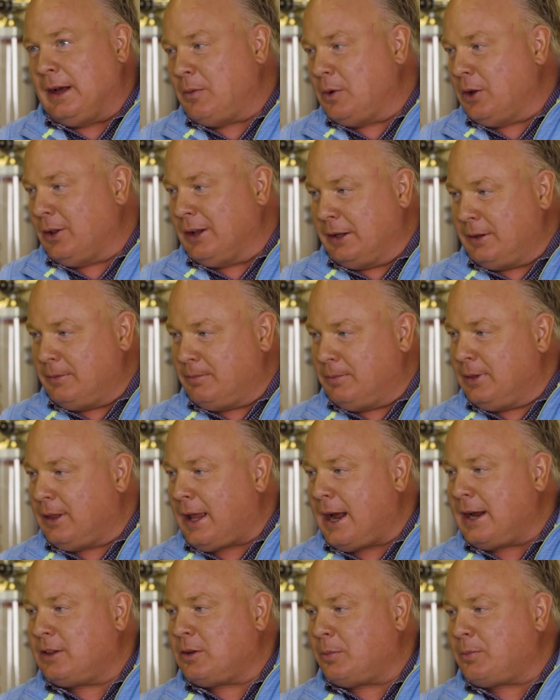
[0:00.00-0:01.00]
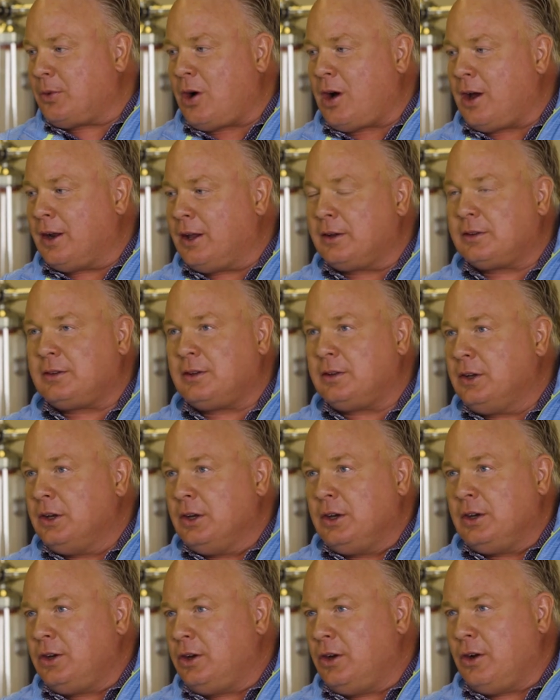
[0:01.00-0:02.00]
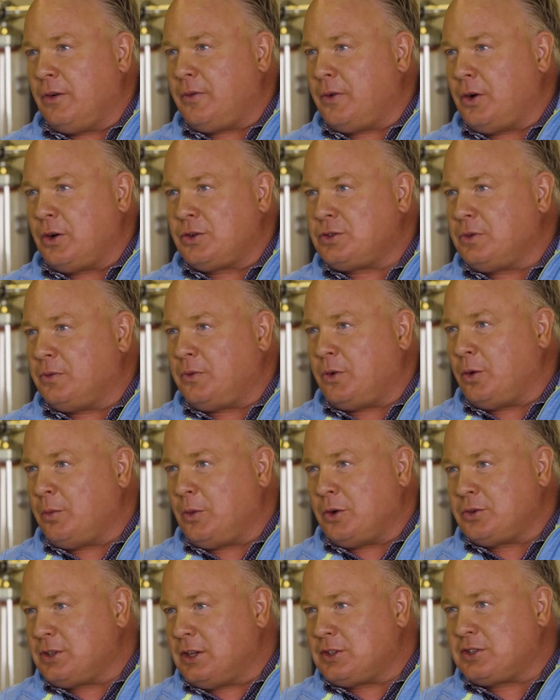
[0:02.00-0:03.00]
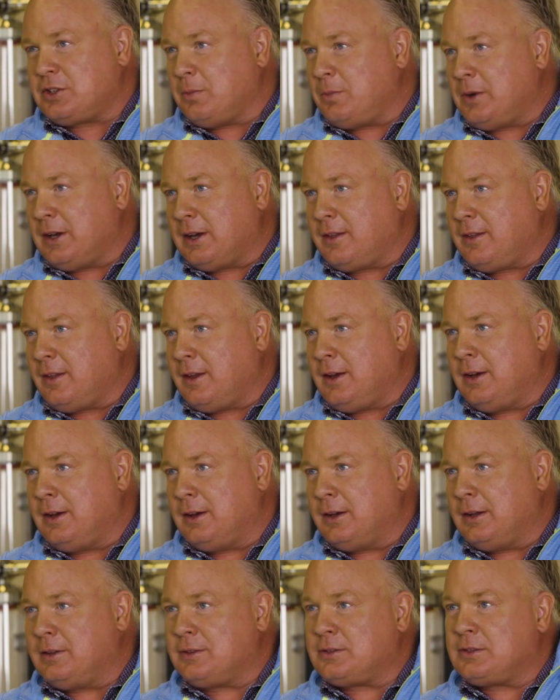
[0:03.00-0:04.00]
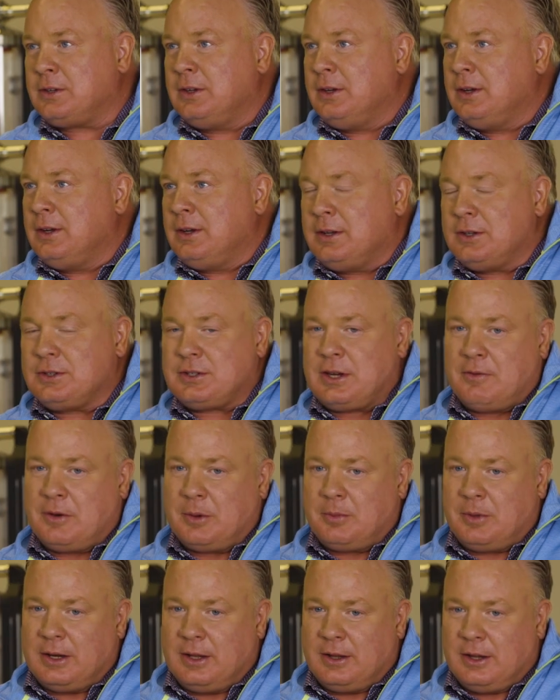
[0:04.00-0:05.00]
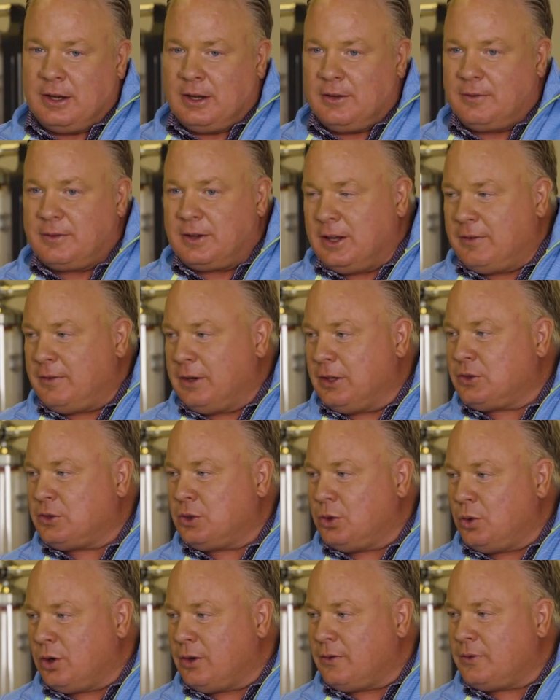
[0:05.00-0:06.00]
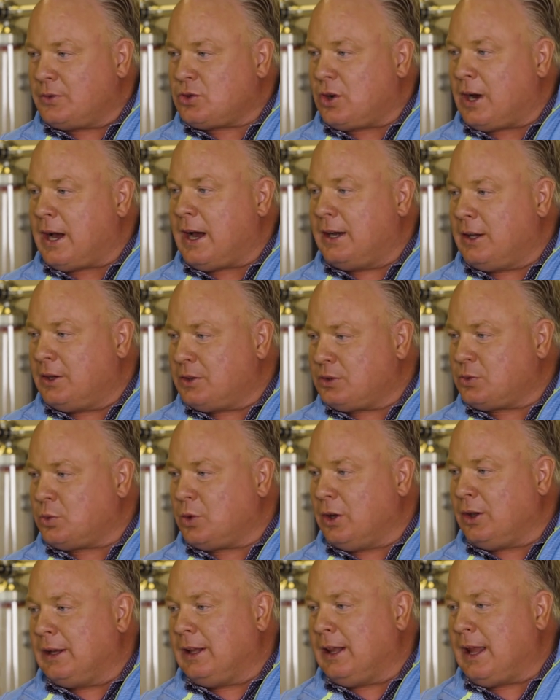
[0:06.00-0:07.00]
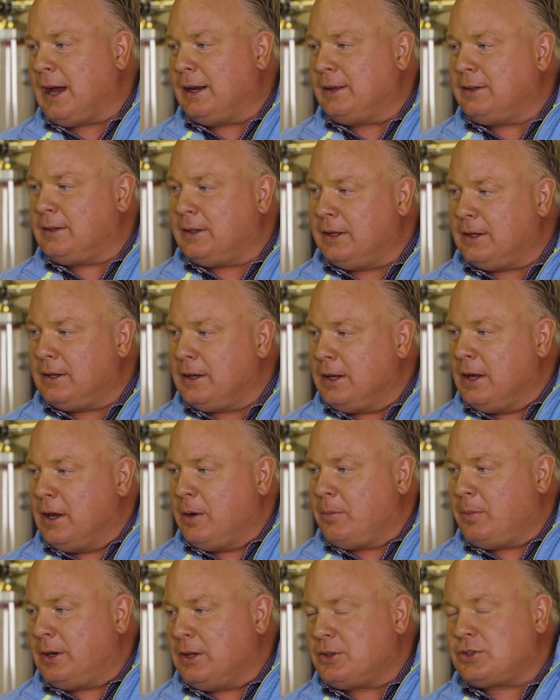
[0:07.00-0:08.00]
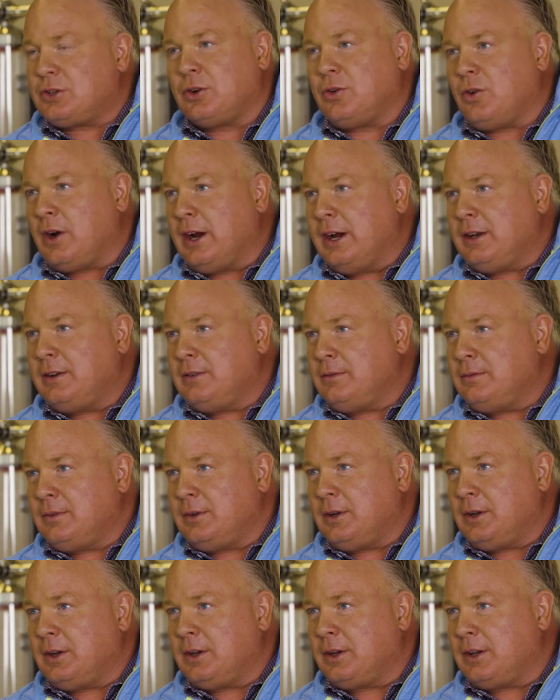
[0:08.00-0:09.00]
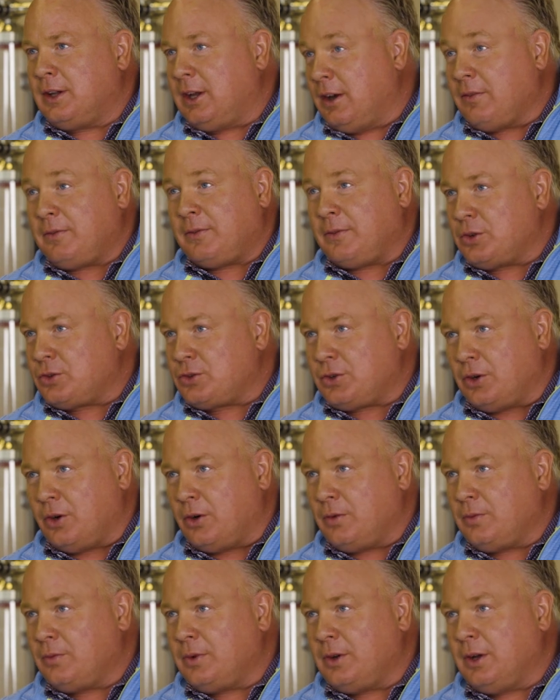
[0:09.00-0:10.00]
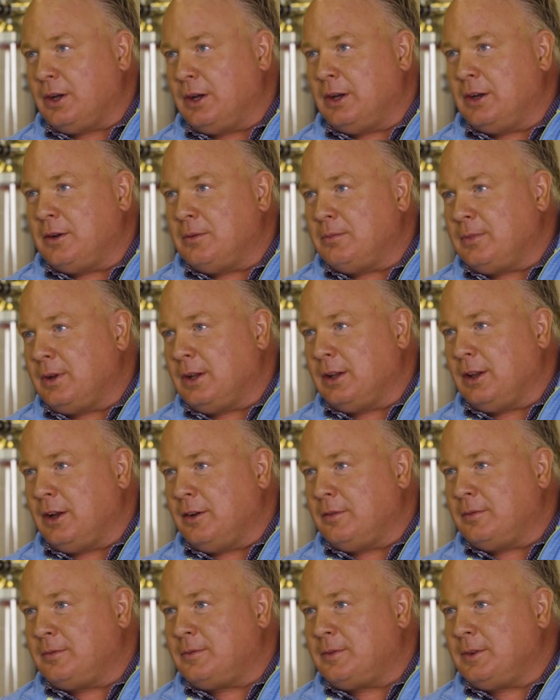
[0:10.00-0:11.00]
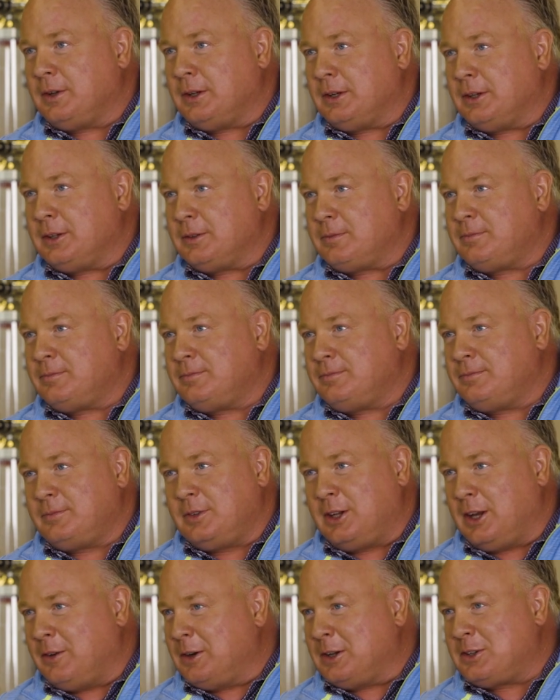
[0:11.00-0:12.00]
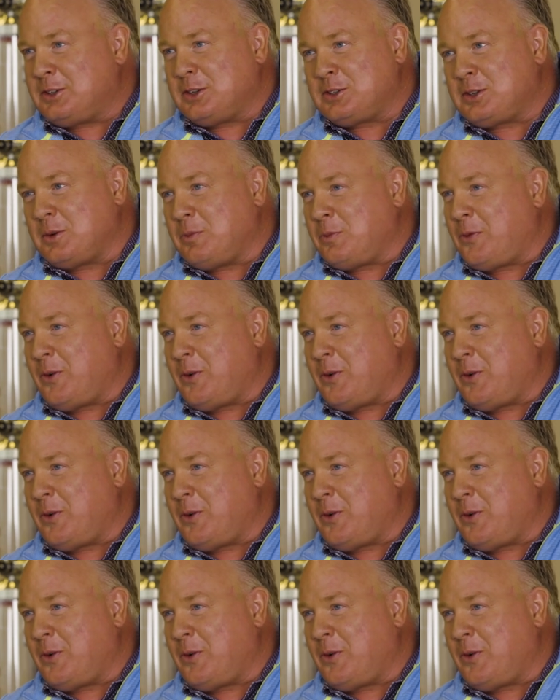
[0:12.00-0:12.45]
I really like the product. First and foremost, that's the big thing. And is everybody that I've given it to or have tried it has really liked it. But it's a great gift for sure. I love giving it to some friends.